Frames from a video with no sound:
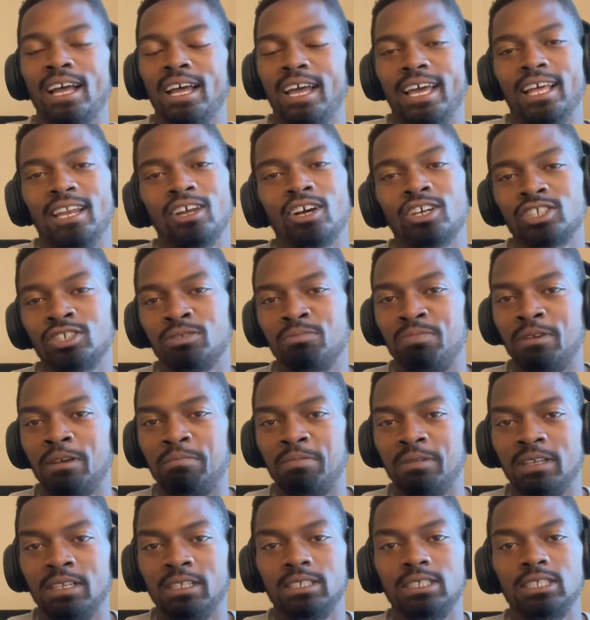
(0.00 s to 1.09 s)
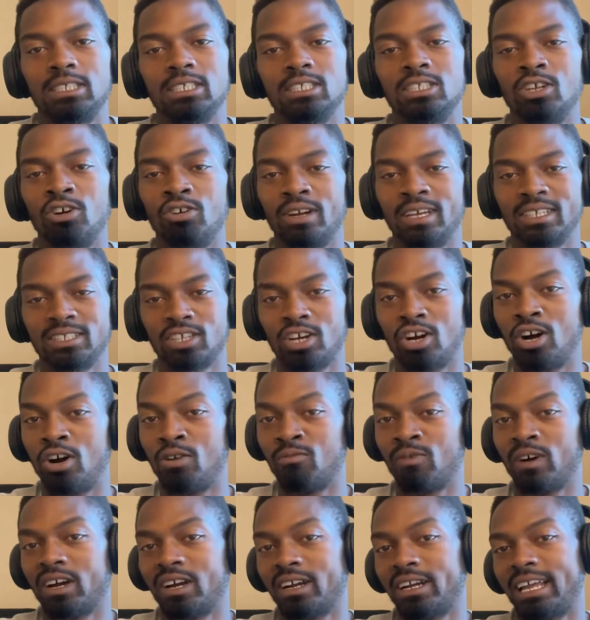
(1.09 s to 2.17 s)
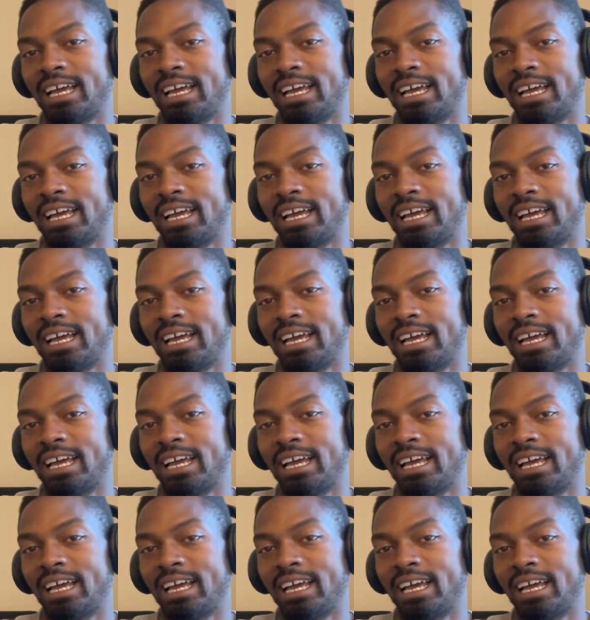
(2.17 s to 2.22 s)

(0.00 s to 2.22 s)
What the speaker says: and Larsa Pippen, she's known as a homewrecker.